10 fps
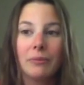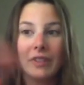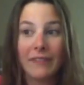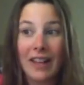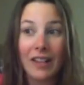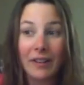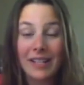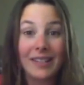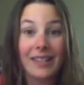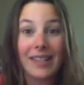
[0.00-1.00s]
the fellow is
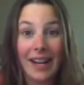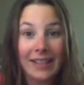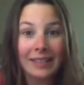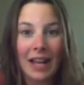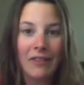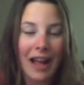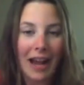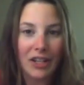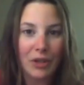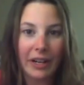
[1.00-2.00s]
the second level
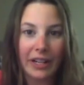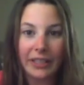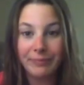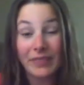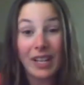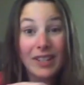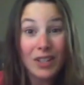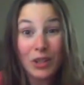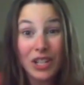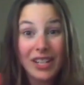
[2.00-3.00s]
actuary.
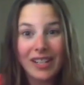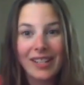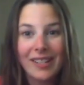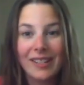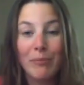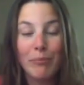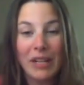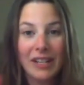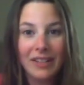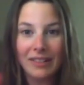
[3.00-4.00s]
Associate is the
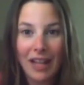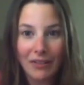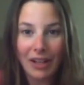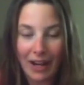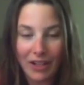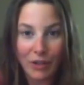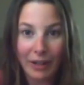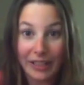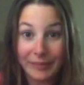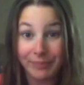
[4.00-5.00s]
mid-level
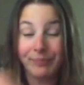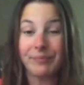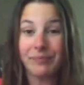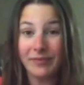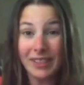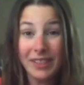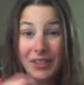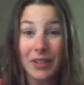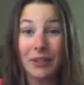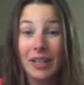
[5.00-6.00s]
actuary.
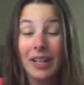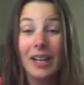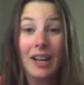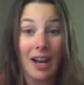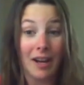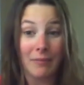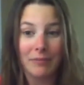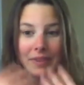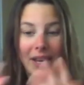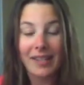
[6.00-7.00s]
So
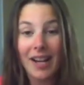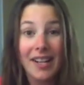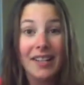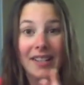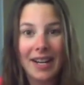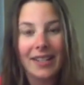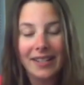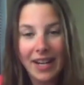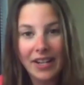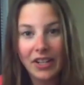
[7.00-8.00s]
that's kind of the next
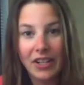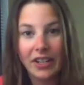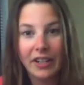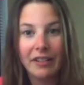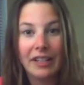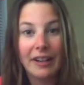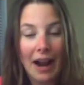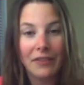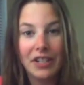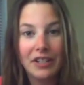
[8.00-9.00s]
stage in your career
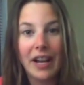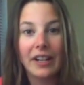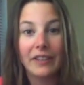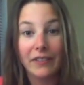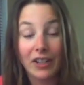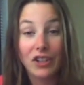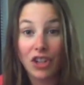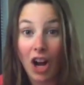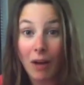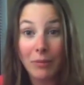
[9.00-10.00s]
after you get your first
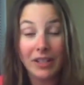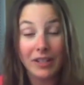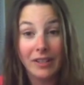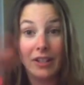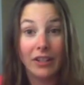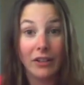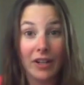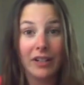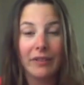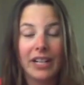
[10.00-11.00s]
job, is you're going
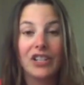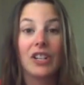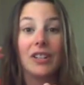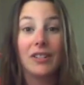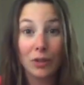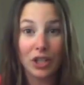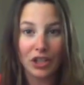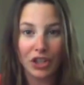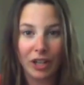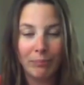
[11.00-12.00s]
to reach
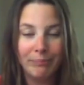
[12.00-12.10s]
associateship.